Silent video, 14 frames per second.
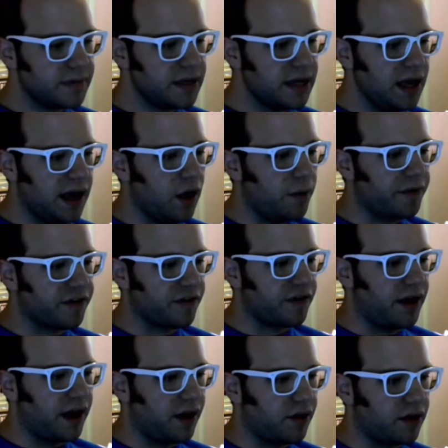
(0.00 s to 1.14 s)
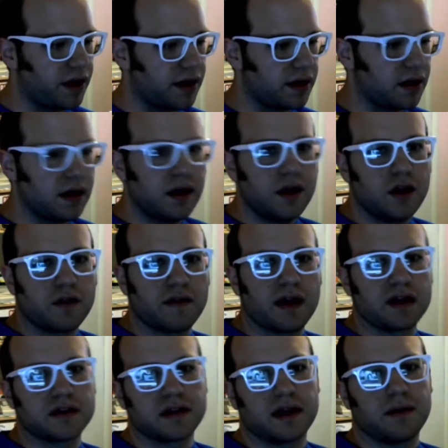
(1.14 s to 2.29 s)
and helps her out, and
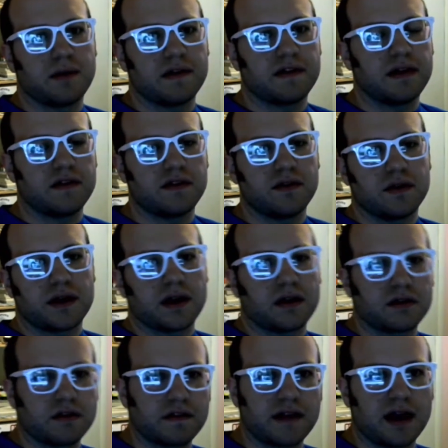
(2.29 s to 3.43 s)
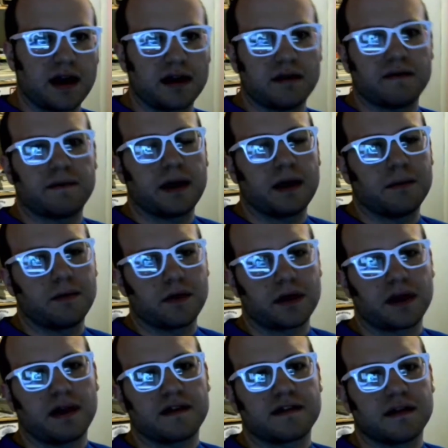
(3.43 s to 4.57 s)
gradually we see these two characters kind of become more
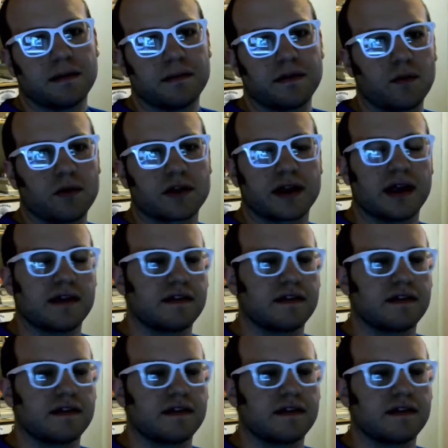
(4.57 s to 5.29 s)
accustomed to working as a